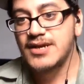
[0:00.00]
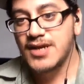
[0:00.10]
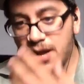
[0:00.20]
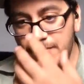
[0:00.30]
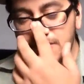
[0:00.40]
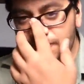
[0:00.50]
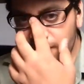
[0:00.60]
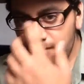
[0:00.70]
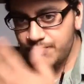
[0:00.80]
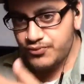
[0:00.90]
Coming
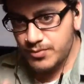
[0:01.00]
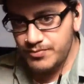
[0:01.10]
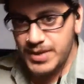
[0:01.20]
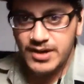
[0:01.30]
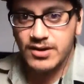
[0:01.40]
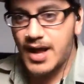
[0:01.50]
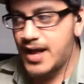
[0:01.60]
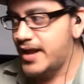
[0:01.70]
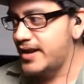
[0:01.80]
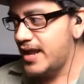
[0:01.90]
from Premiere
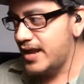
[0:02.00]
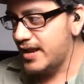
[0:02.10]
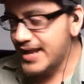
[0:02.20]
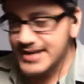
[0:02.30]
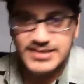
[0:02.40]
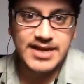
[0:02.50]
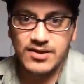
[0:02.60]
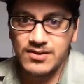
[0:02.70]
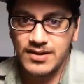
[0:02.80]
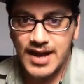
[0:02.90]
on an
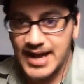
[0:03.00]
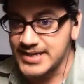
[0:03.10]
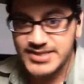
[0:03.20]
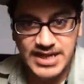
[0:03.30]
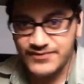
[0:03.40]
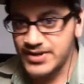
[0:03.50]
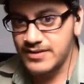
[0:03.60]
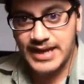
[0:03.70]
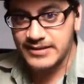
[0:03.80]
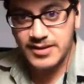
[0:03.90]
Intel i7,
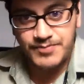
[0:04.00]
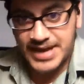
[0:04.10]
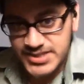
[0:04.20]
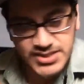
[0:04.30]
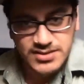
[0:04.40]
like the best